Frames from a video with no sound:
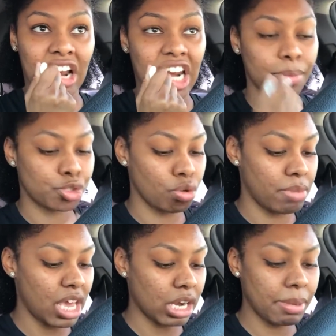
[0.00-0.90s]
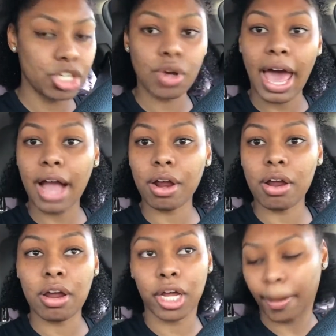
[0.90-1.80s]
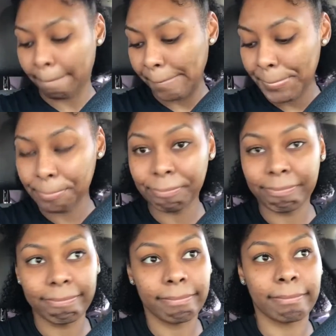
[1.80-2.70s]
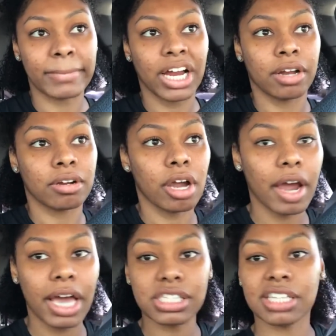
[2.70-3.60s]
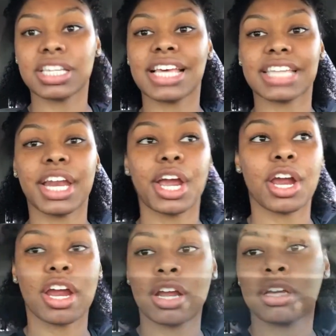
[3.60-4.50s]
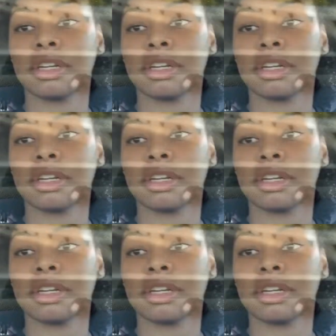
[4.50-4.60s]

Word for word: Lips too big to be a girl. All right, talk to you guys later.